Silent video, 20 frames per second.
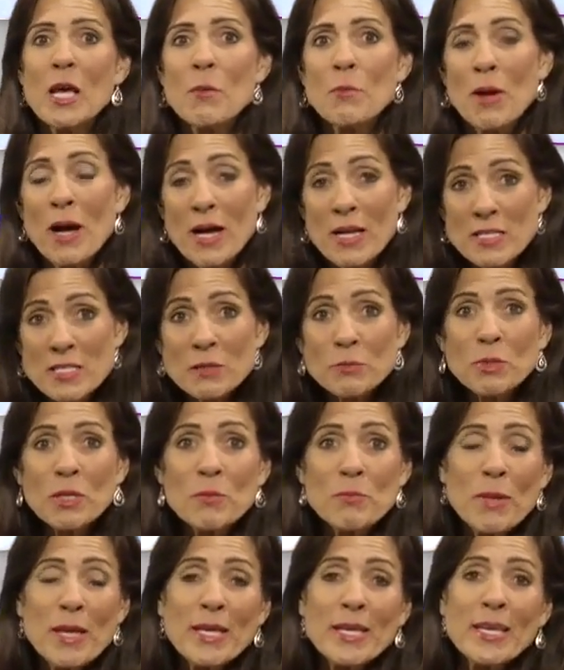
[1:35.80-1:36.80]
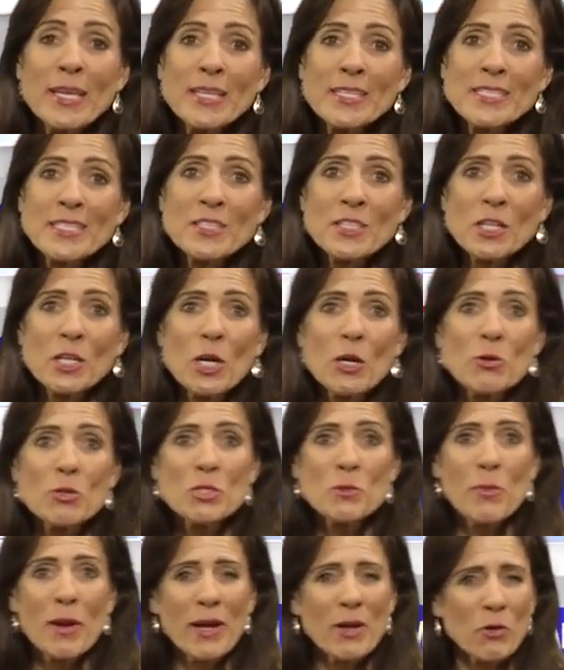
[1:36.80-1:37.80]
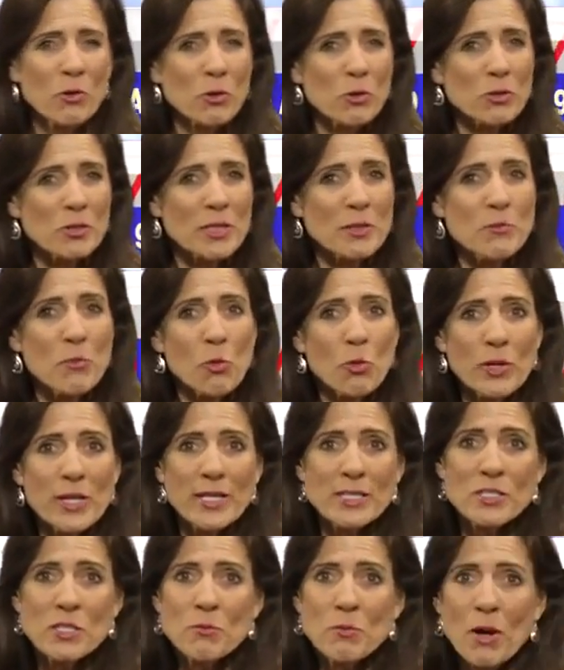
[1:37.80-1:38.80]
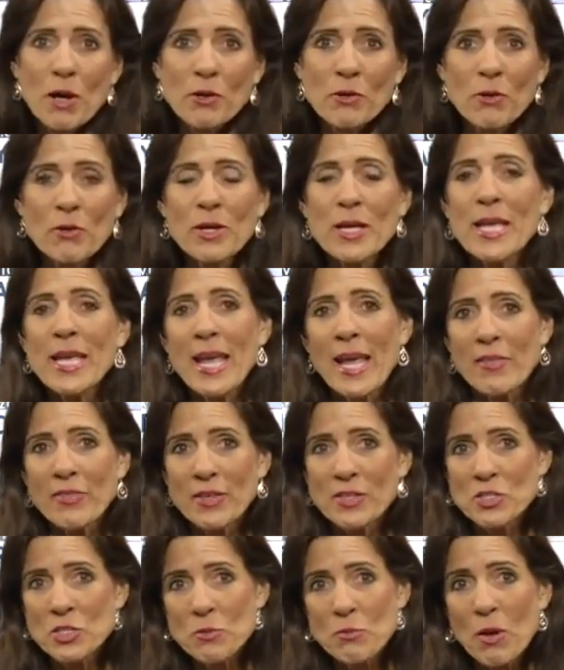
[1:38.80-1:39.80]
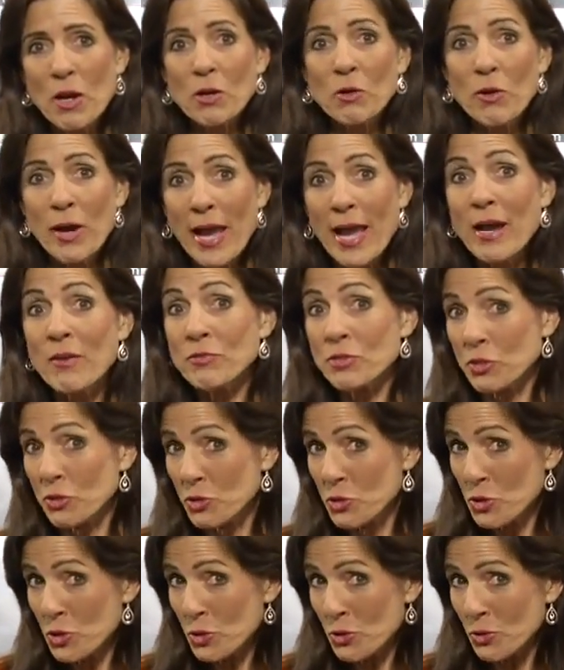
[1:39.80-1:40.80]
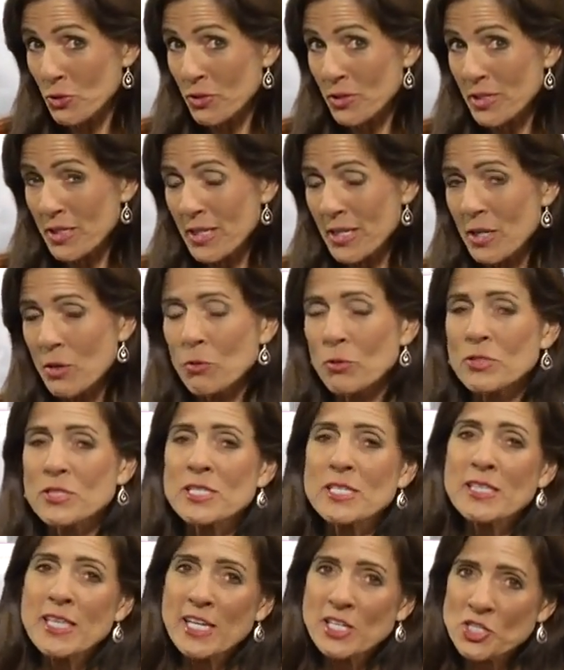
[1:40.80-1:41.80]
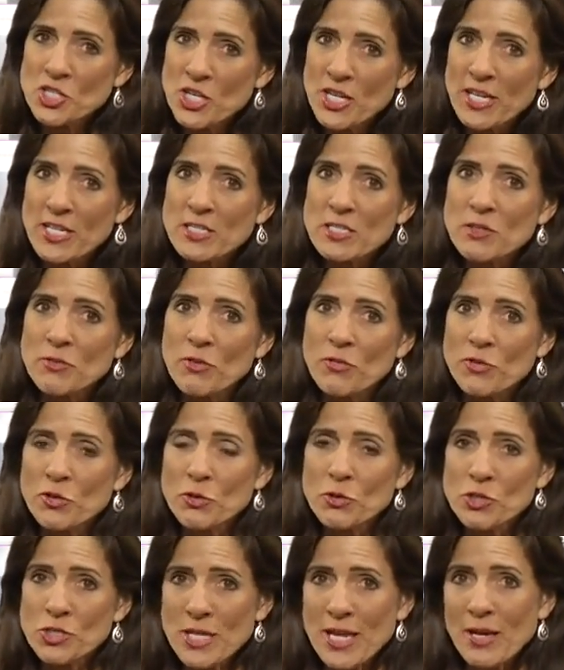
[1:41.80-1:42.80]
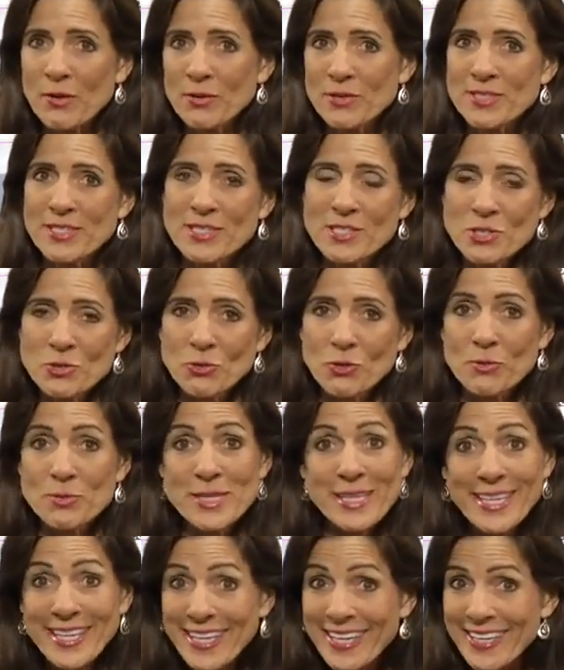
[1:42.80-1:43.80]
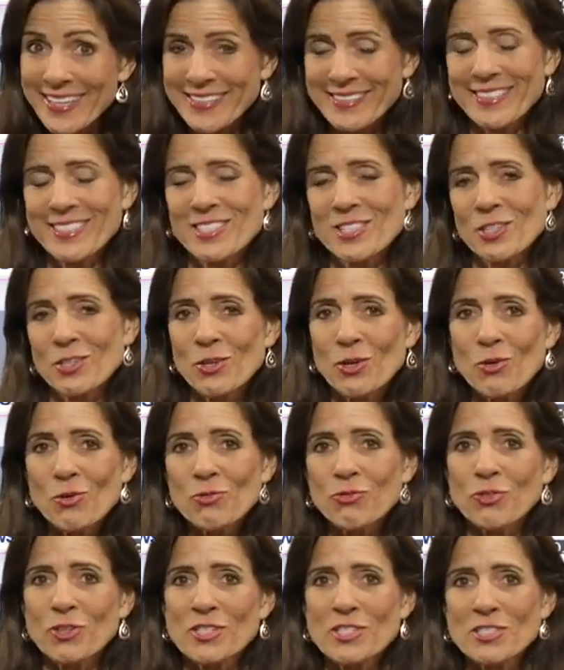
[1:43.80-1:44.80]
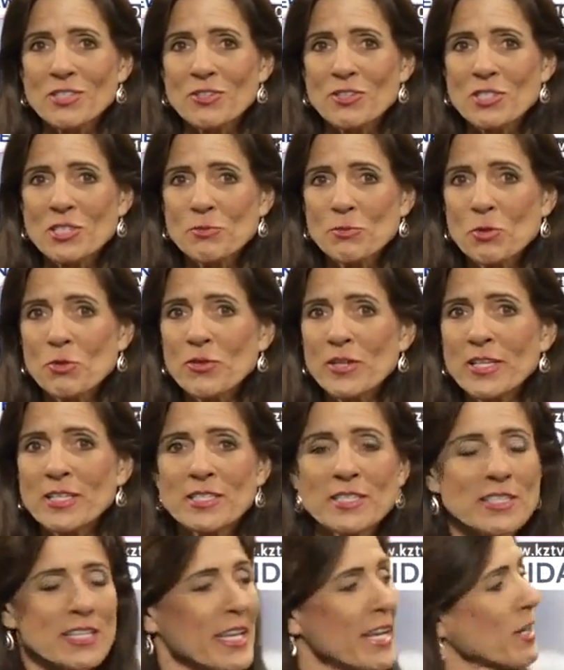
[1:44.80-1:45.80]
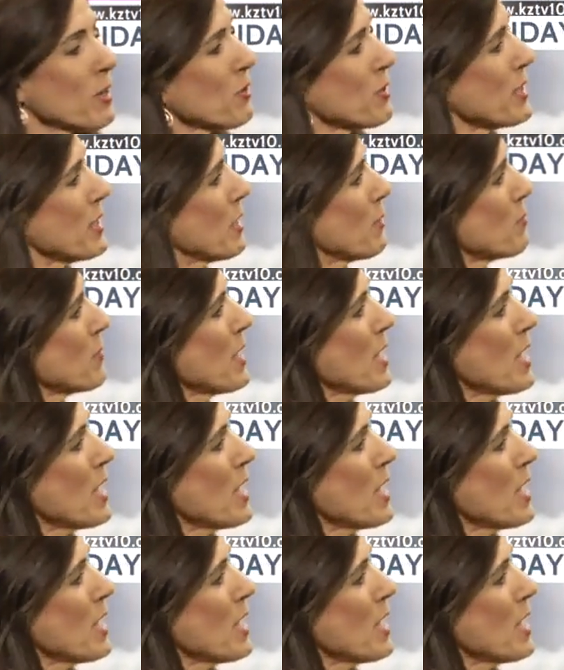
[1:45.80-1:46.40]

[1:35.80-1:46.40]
possibly making it to the coast by early morning tomorrow. And then tomorrow afternoon, we'll see that chance of a few showers and storms again as the cold front starts to move into the area.